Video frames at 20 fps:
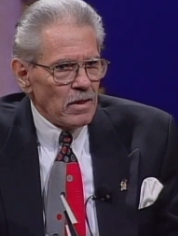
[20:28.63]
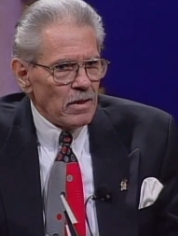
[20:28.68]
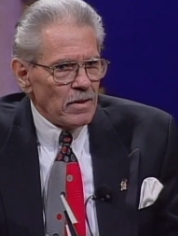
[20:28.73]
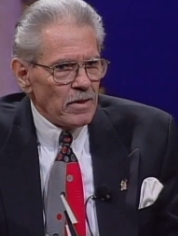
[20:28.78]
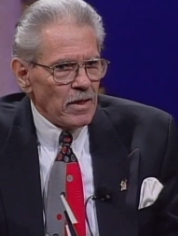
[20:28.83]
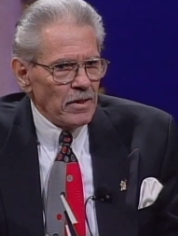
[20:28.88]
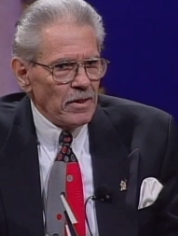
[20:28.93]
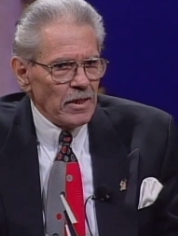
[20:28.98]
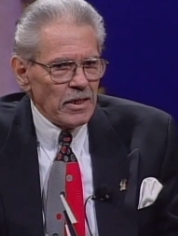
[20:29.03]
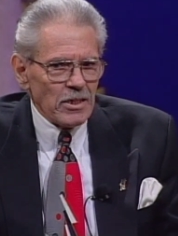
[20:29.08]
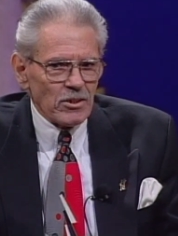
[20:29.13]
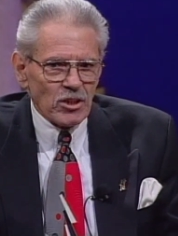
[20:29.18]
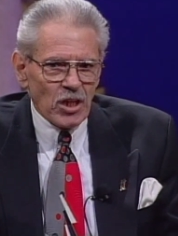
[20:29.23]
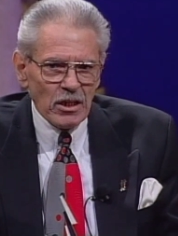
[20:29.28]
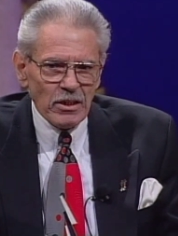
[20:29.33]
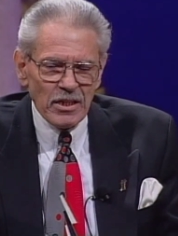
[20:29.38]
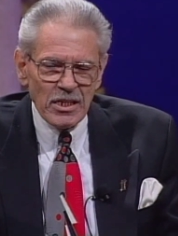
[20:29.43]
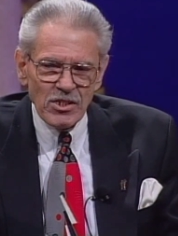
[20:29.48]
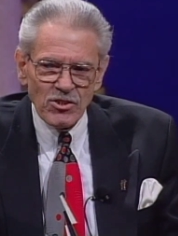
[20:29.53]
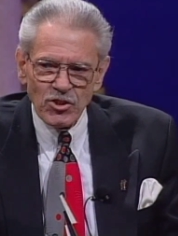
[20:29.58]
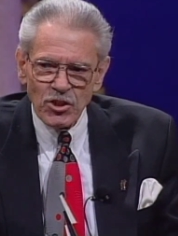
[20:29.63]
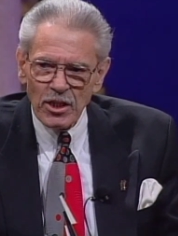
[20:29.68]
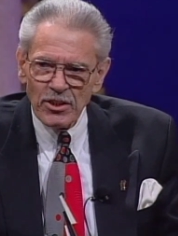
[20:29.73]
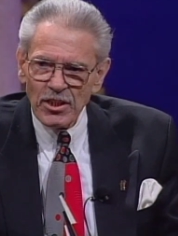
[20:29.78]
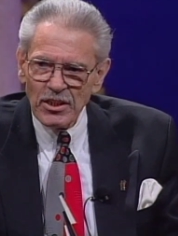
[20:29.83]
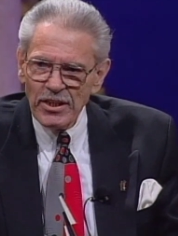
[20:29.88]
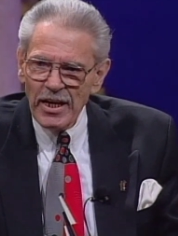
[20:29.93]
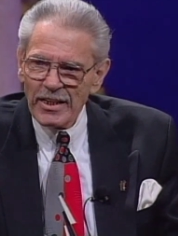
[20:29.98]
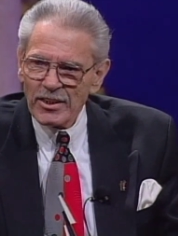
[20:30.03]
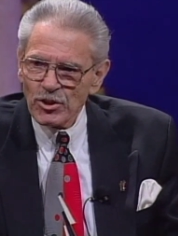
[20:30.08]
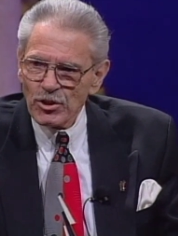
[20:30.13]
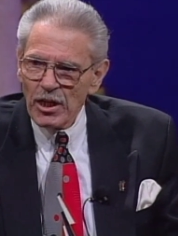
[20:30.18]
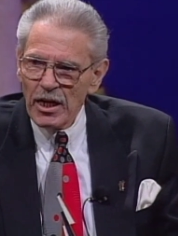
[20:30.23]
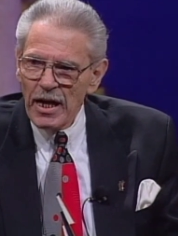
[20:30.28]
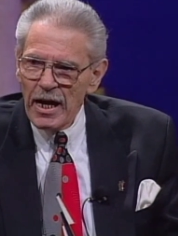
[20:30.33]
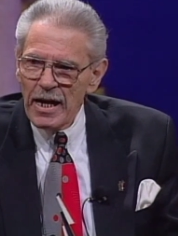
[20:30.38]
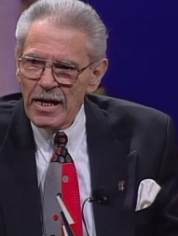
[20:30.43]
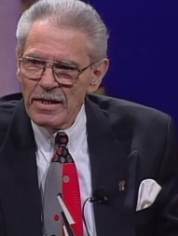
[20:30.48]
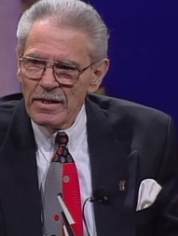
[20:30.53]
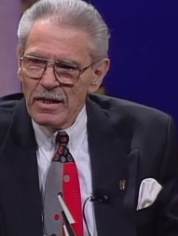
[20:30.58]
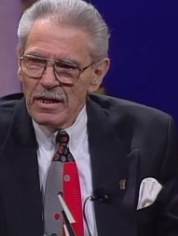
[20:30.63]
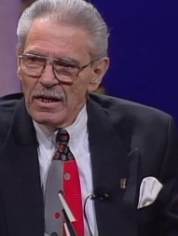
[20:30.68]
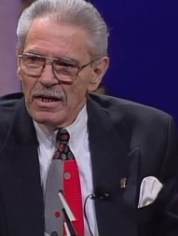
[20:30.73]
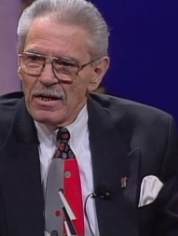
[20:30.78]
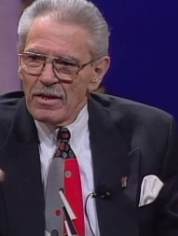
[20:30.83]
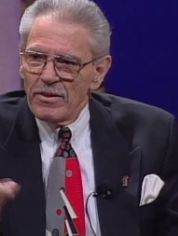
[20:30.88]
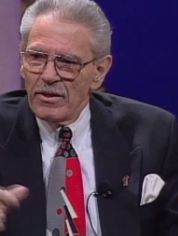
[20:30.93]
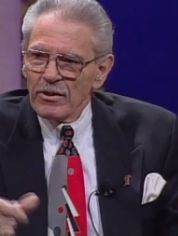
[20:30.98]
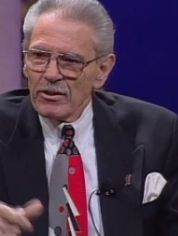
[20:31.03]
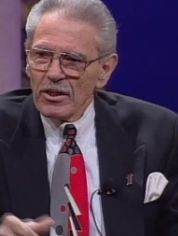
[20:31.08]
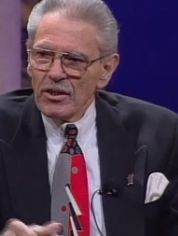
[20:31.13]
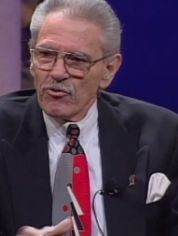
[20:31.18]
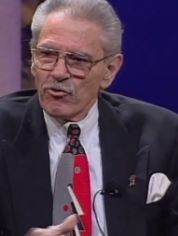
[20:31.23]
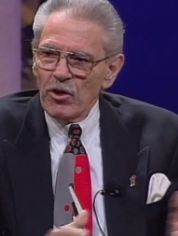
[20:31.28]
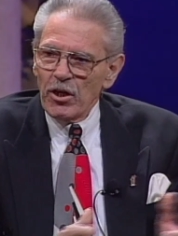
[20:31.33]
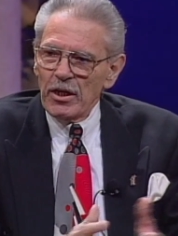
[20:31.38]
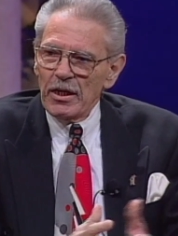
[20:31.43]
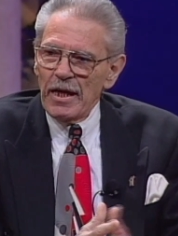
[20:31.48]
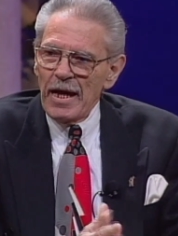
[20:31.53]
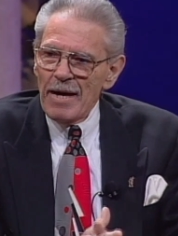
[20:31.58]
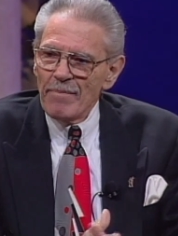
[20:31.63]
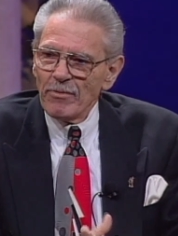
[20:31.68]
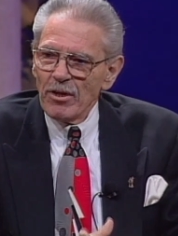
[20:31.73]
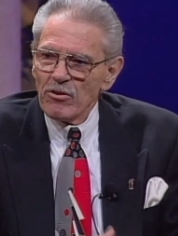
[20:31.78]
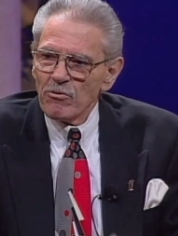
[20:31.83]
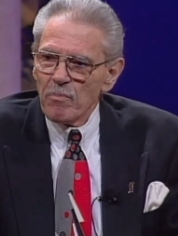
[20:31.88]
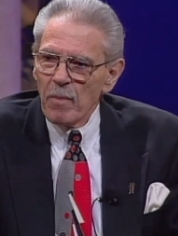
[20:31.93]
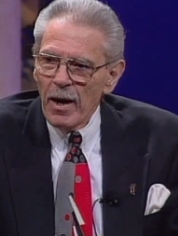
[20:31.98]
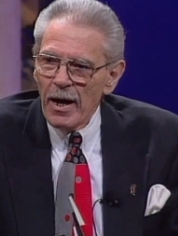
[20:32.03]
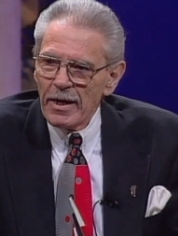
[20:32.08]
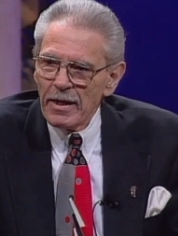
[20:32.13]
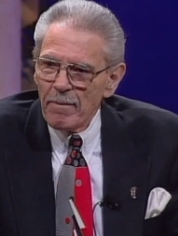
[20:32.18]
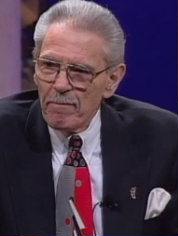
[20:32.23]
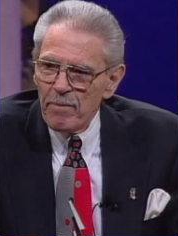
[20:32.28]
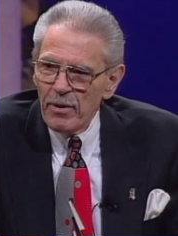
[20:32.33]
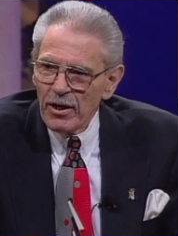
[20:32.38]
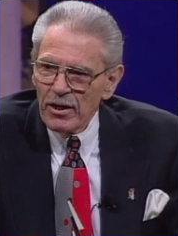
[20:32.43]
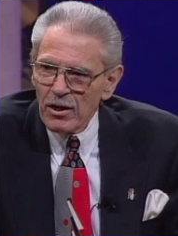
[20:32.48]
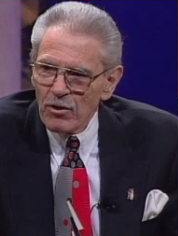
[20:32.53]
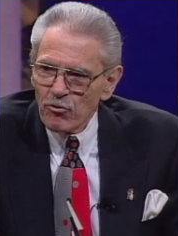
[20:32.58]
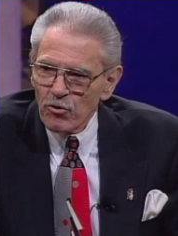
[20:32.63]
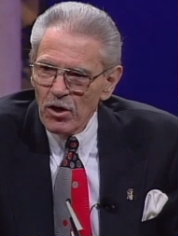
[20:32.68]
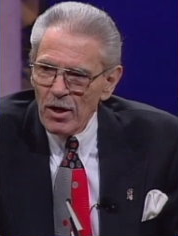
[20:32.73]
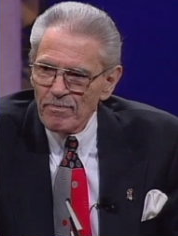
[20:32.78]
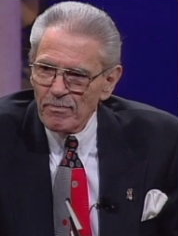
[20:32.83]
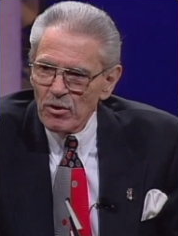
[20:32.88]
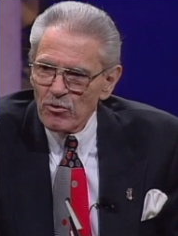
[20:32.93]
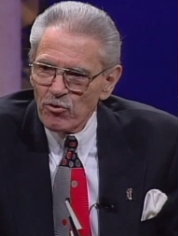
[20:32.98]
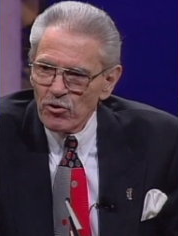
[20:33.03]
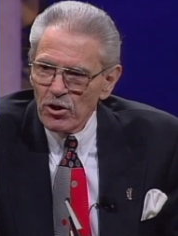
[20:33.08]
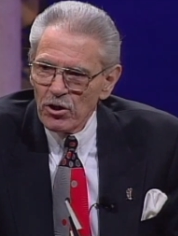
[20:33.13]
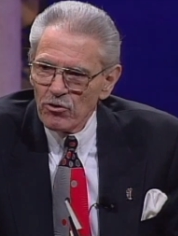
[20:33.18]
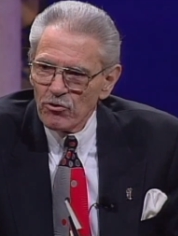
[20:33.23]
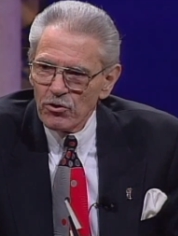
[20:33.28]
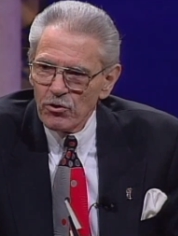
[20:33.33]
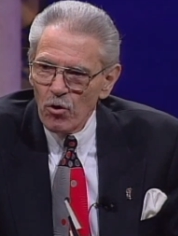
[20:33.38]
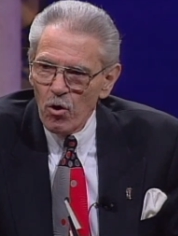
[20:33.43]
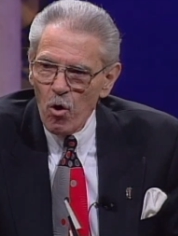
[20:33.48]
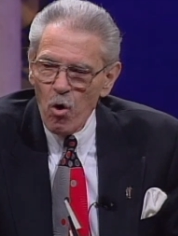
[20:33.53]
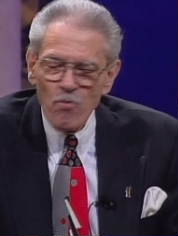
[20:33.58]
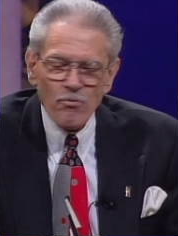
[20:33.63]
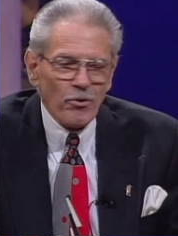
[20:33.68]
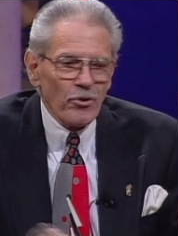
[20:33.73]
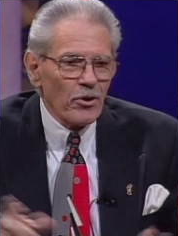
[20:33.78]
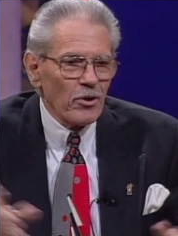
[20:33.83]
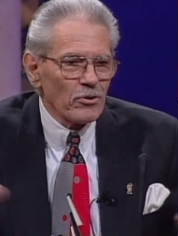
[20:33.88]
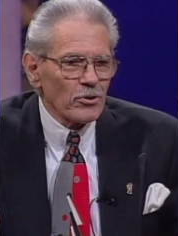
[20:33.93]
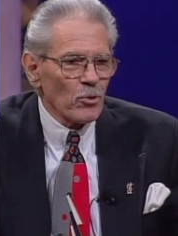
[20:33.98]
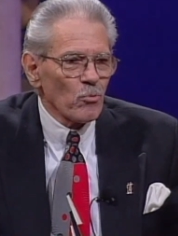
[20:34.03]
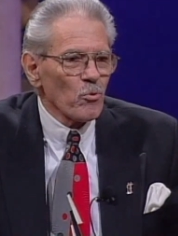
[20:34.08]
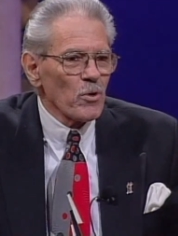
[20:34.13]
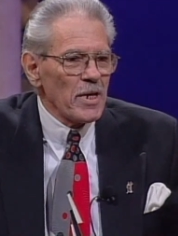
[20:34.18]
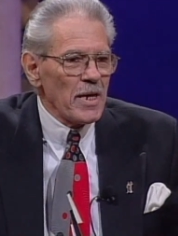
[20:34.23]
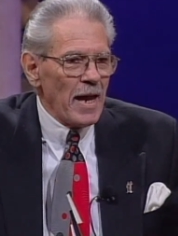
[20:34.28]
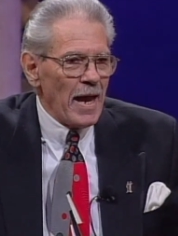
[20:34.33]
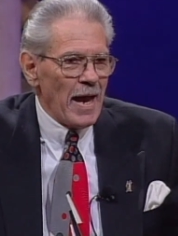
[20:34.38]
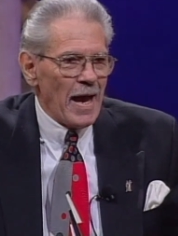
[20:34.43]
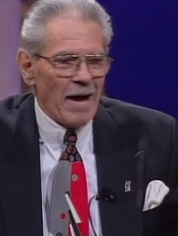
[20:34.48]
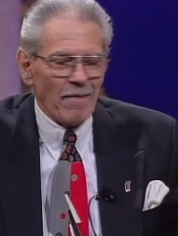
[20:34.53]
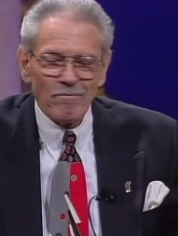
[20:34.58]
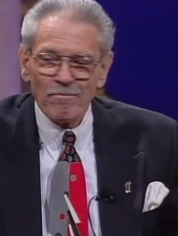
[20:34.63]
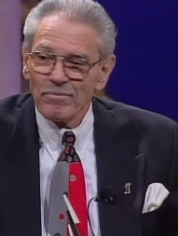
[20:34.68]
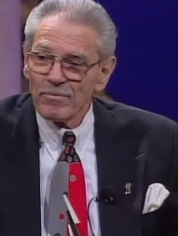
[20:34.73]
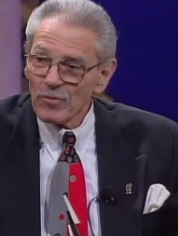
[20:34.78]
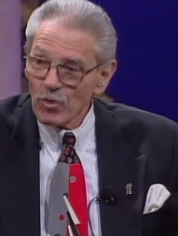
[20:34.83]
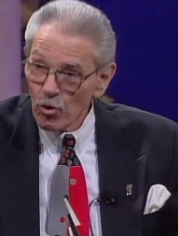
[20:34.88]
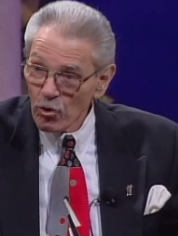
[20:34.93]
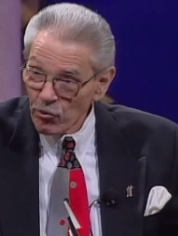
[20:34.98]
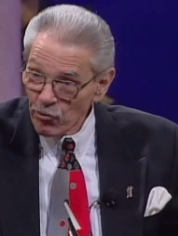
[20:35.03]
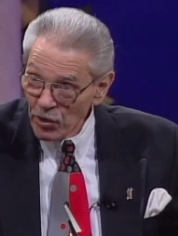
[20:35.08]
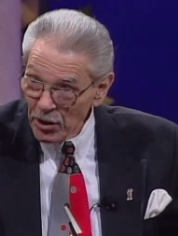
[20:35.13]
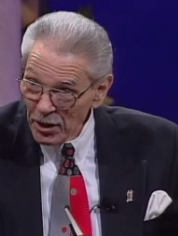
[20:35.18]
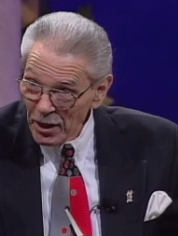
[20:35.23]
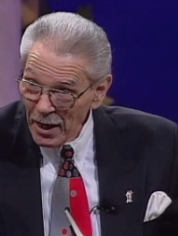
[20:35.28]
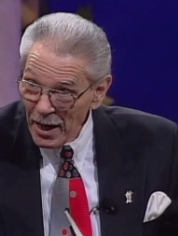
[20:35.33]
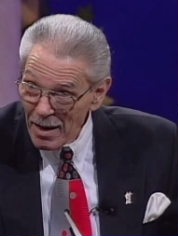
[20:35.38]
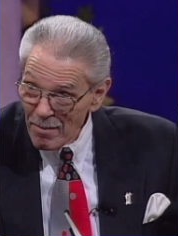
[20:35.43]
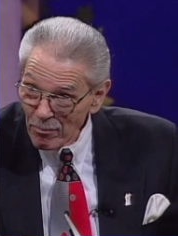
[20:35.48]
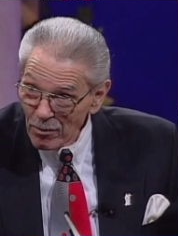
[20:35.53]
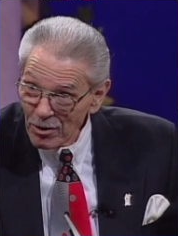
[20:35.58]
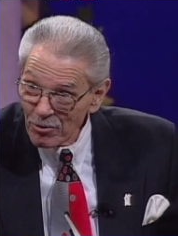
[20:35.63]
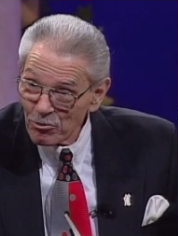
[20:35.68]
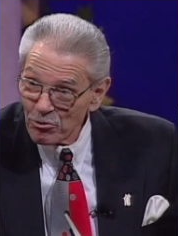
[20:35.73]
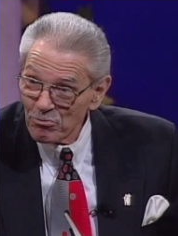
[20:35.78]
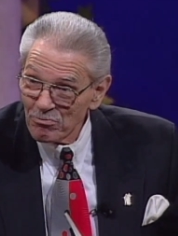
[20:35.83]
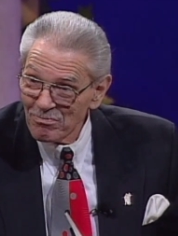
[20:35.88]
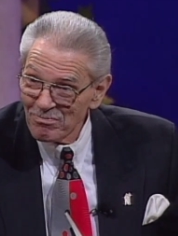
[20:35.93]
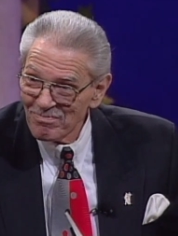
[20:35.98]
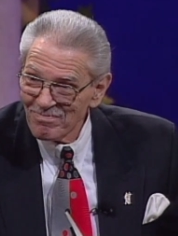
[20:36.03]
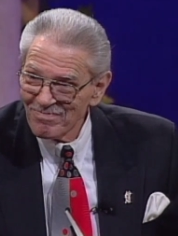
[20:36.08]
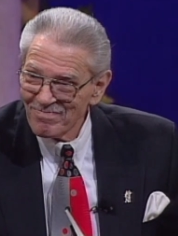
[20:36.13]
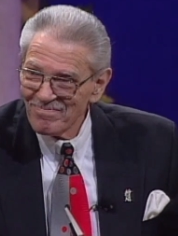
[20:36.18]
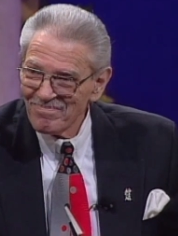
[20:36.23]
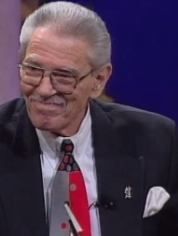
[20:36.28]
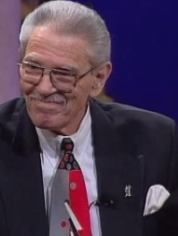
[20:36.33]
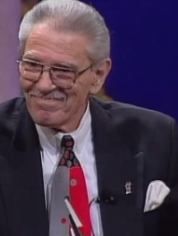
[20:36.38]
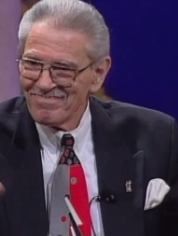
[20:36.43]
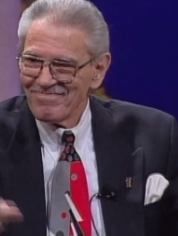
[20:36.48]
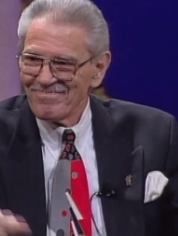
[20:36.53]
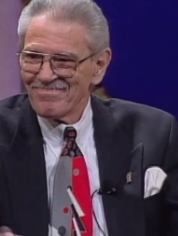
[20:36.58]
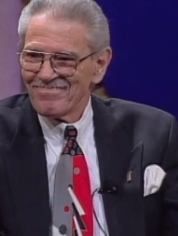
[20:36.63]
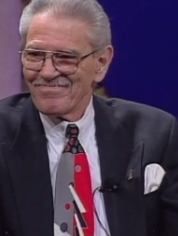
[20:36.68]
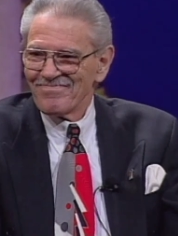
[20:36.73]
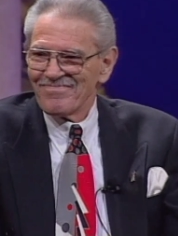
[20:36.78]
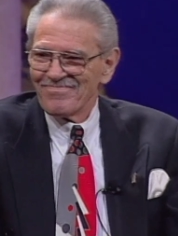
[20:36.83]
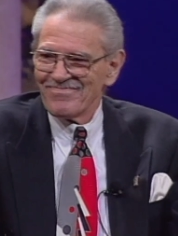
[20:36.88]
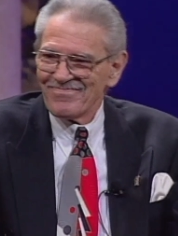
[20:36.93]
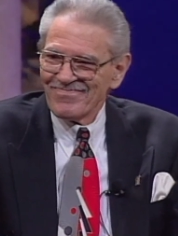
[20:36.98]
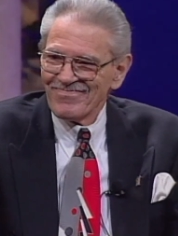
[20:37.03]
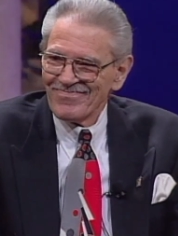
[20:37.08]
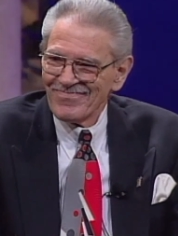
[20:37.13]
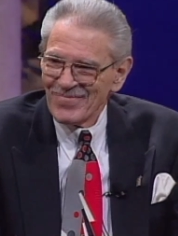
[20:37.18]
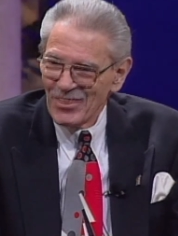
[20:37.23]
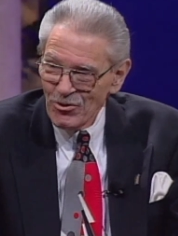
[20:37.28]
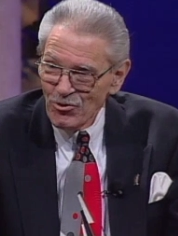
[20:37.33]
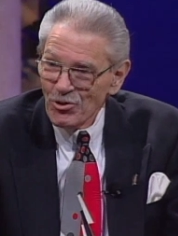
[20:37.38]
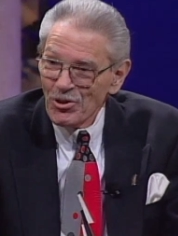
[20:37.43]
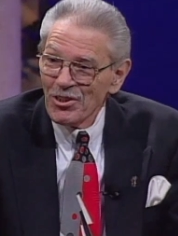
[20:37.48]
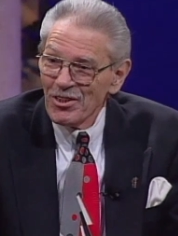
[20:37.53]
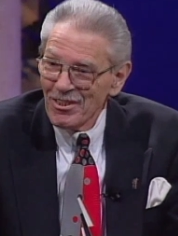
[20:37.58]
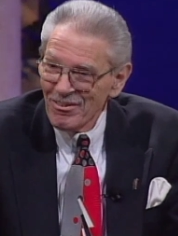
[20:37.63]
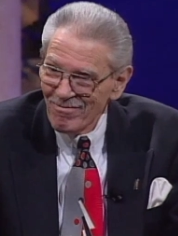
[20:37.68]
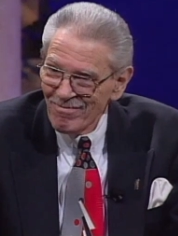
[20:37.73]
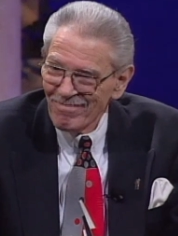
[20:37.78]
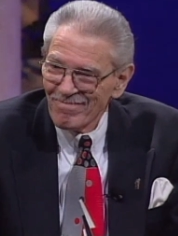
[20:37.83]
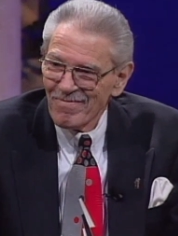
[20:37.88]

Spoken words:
Then he said the next day, they're going to send an ambulance by to pick us up to send us over to rehab. He's going to send an ambulance this time.